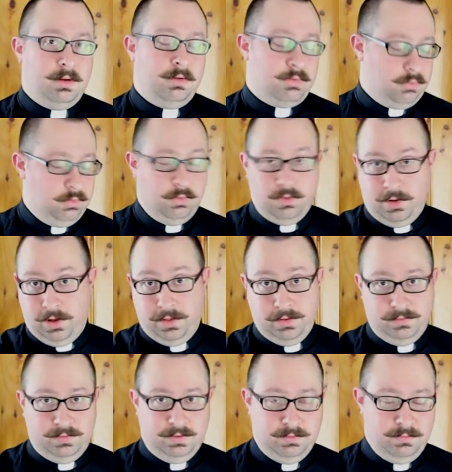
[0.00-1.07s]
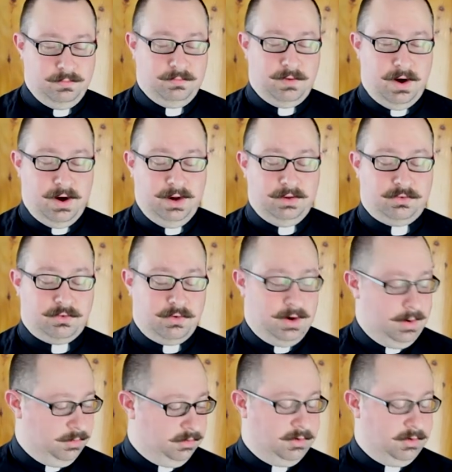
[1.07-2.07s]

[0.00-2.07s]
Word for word: through all of the various streams.